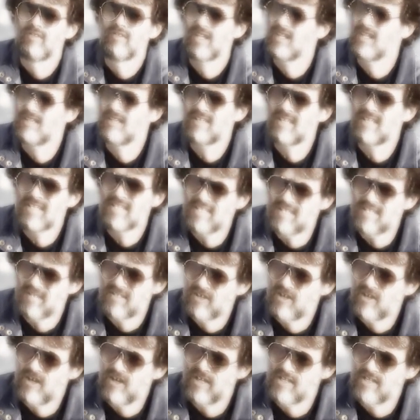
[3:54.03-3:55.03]
that it doesn't
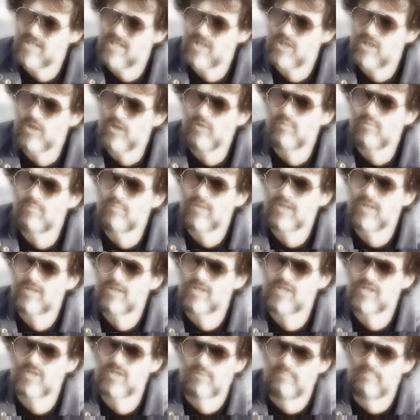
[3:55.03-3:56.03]
cause
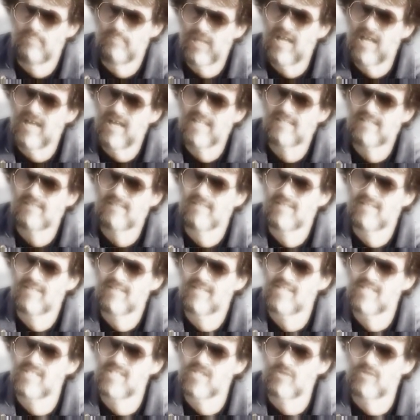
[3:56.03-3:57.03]
tumors or
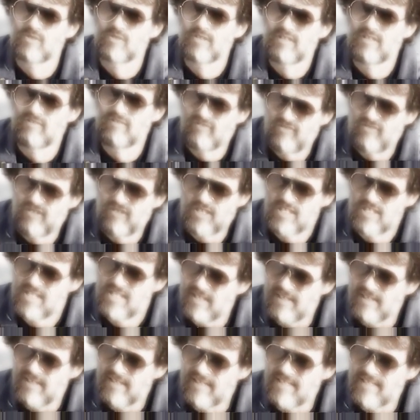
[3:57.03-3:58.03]
blindness or
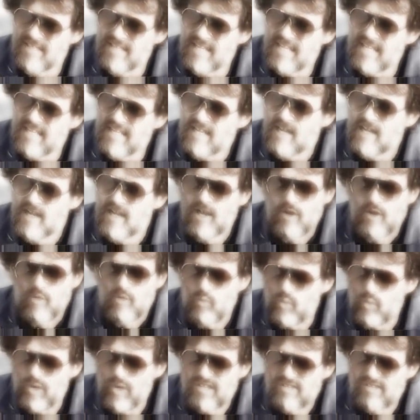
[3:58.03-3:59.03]
infertility.
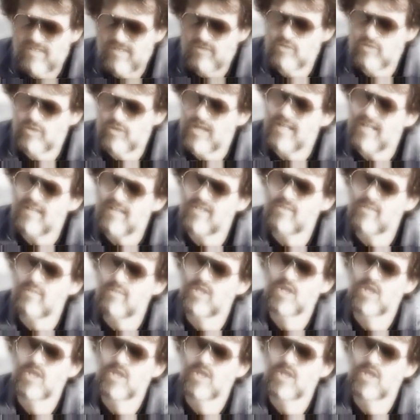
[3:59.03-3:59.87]
With drugs